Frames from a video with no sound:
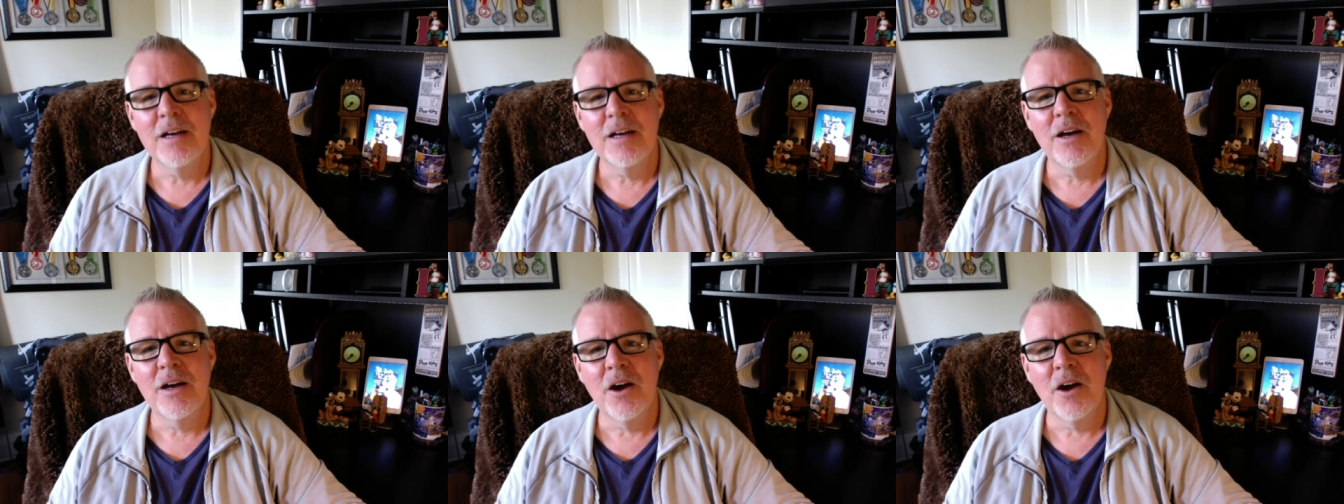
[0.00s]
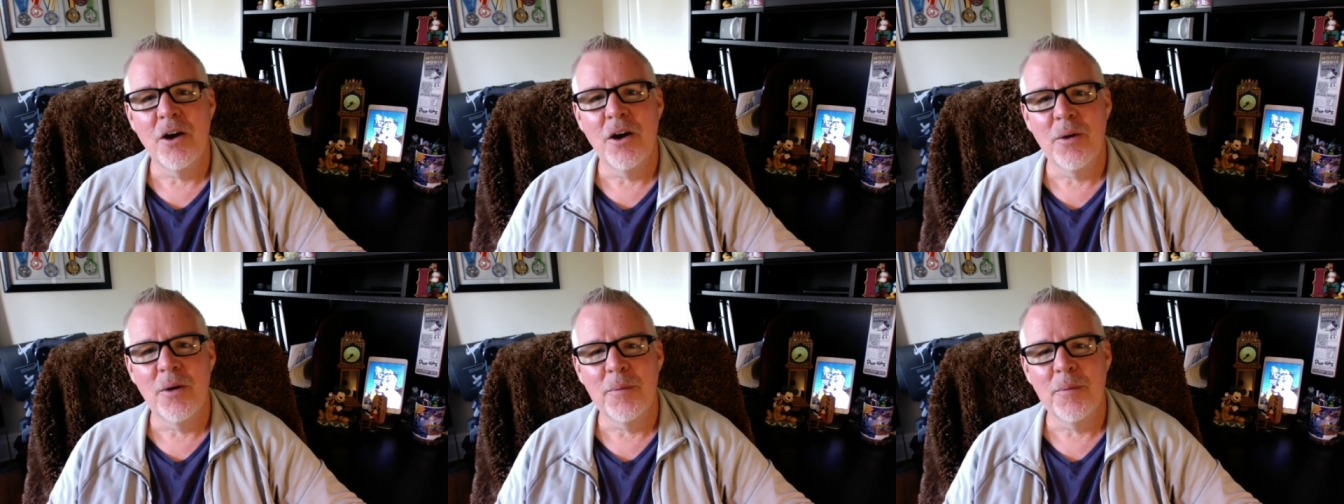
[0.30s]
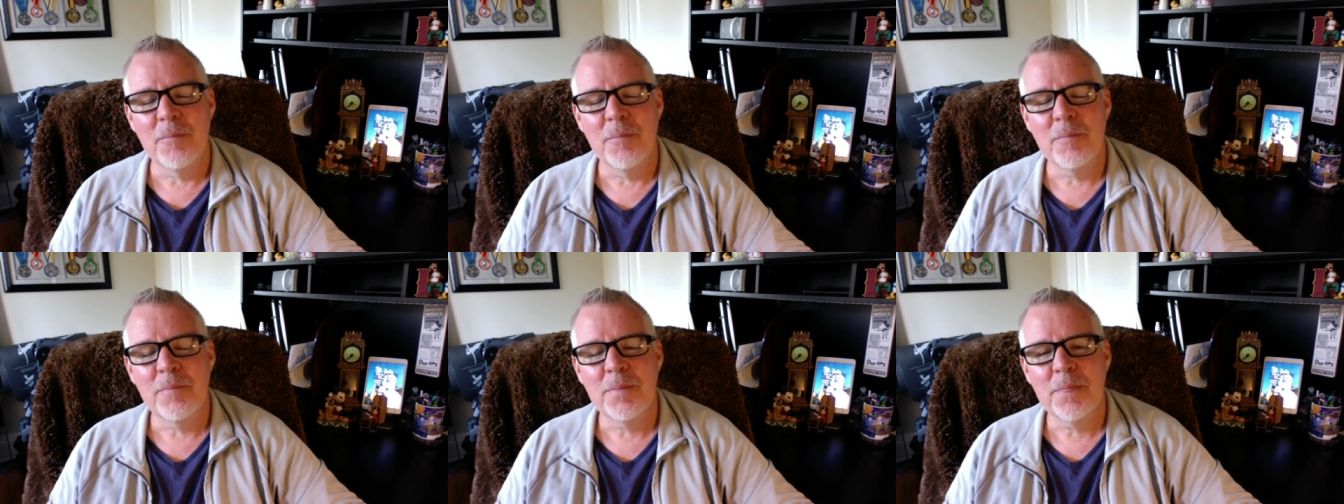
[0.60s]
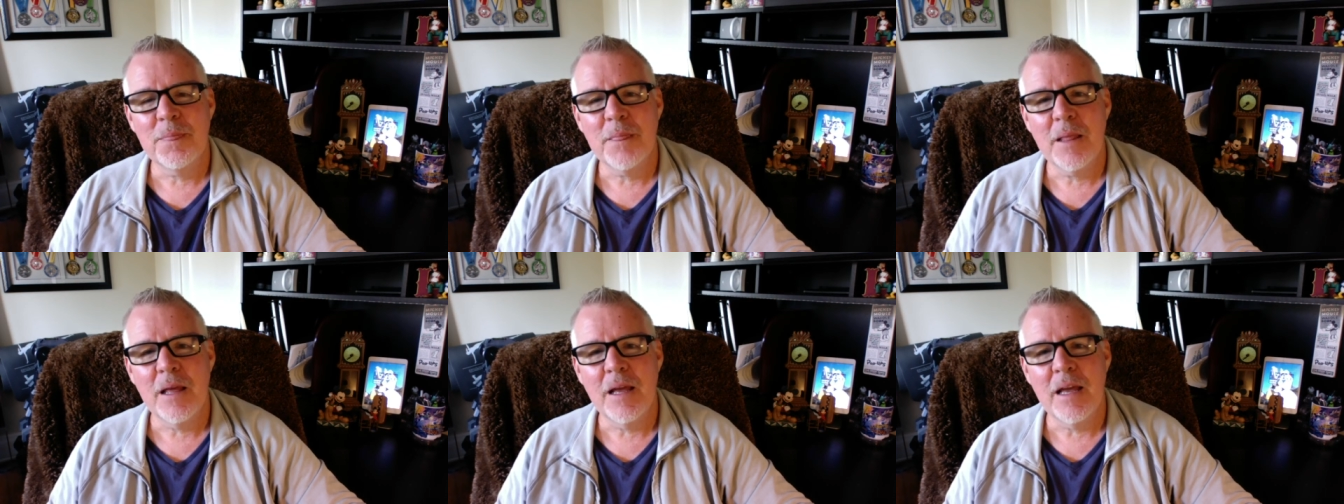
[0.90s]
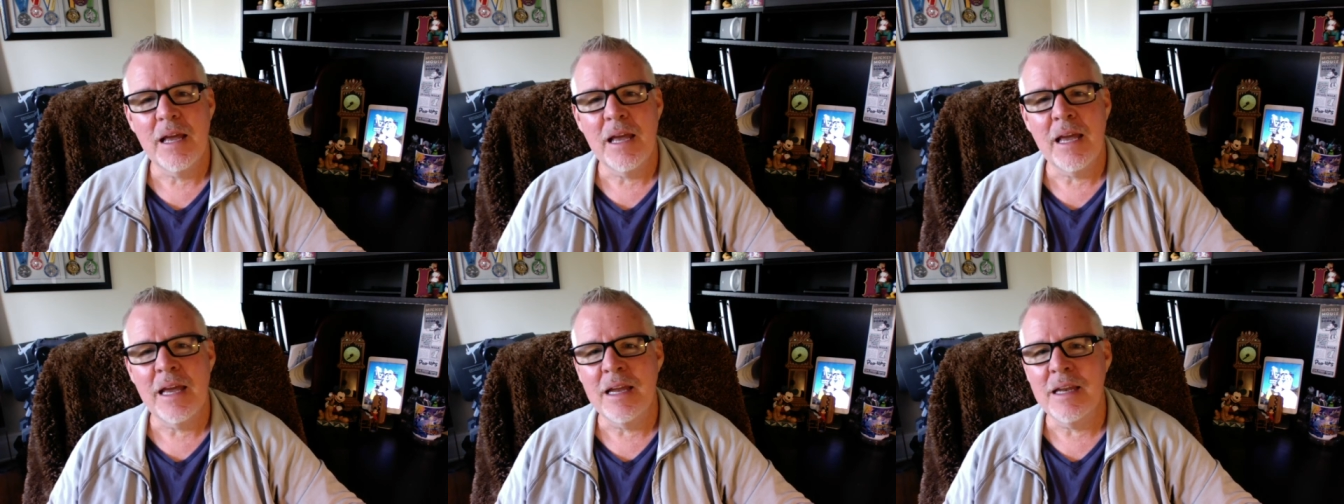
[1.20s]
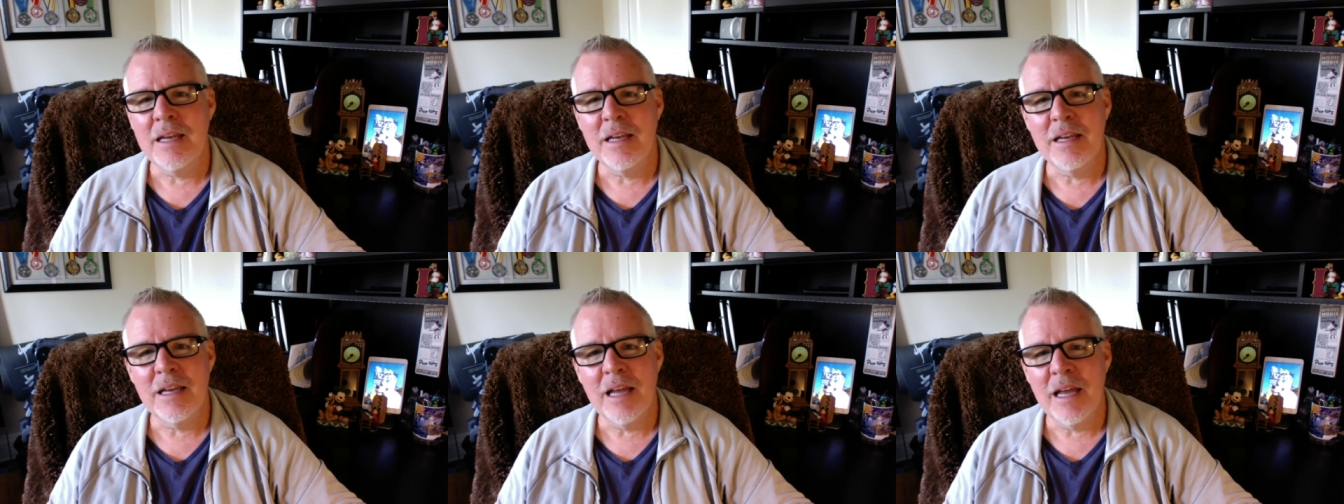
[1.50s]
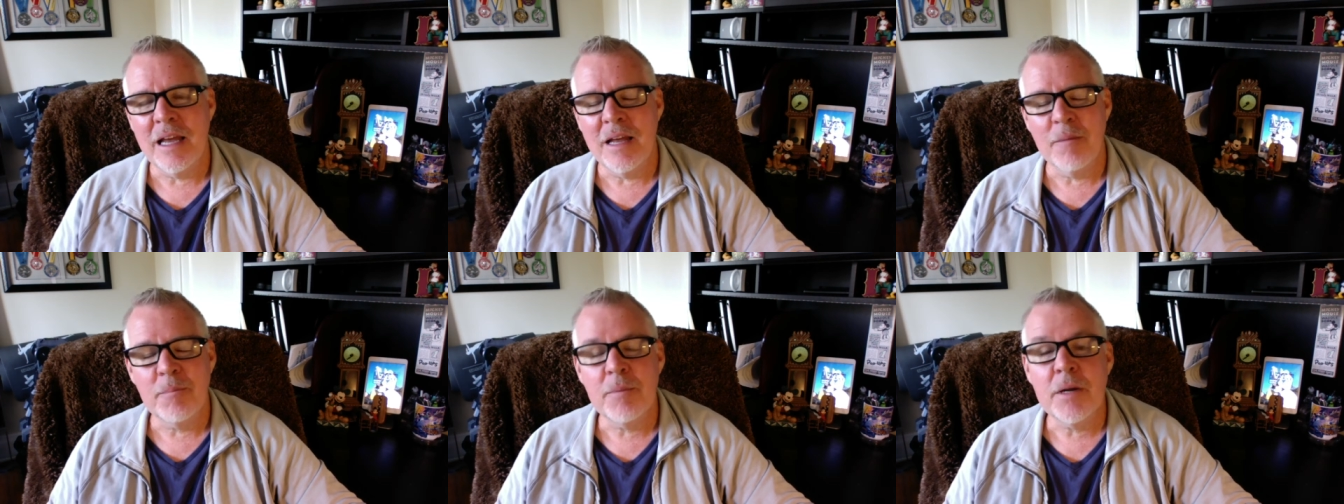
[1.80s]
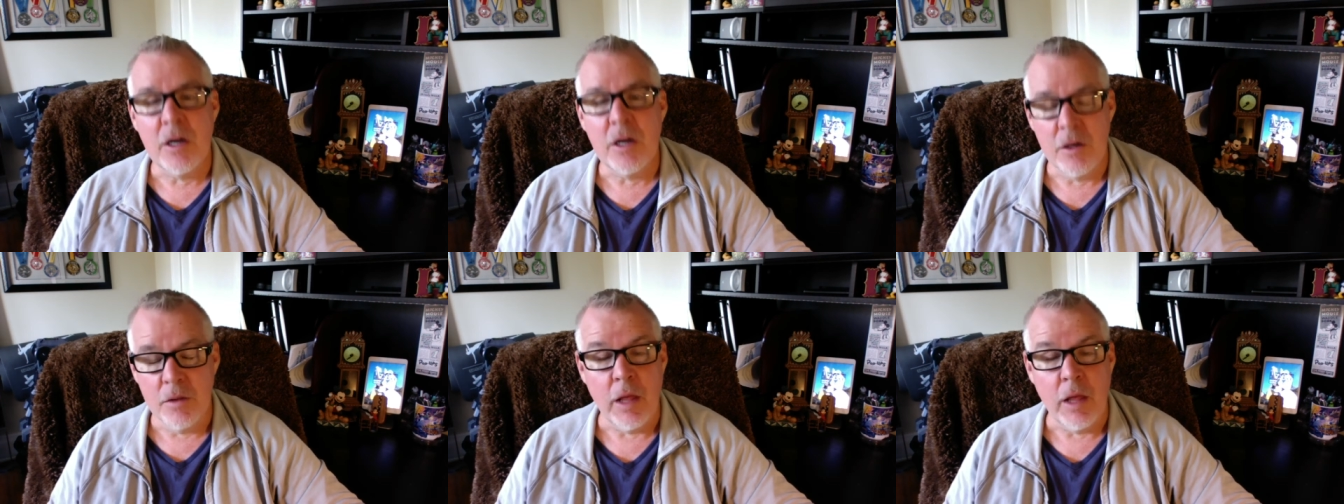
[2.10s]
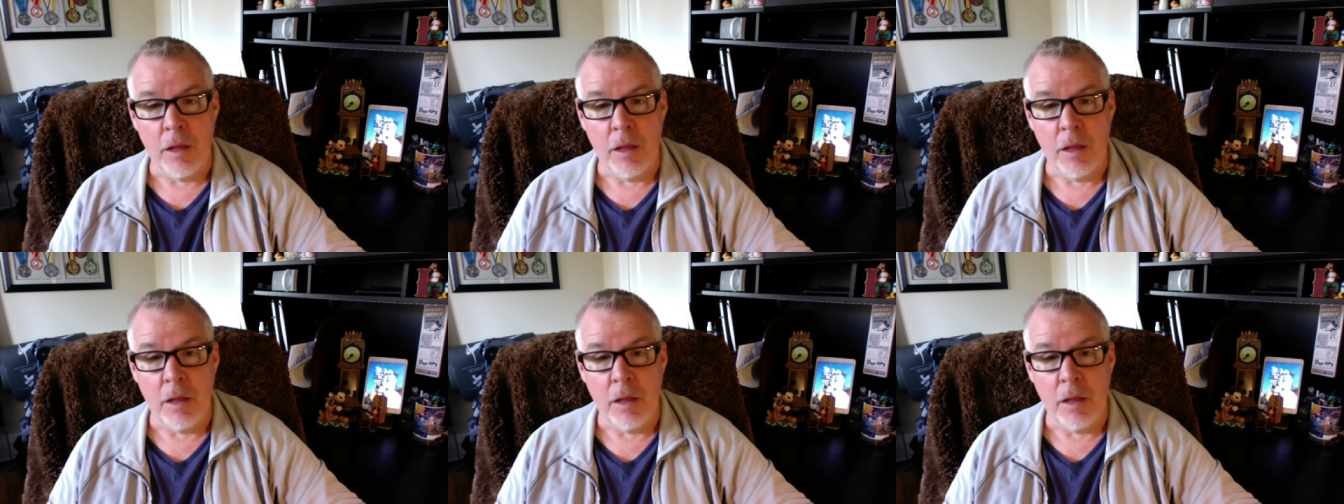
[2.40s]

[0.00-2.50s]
Um, and it, eh, because,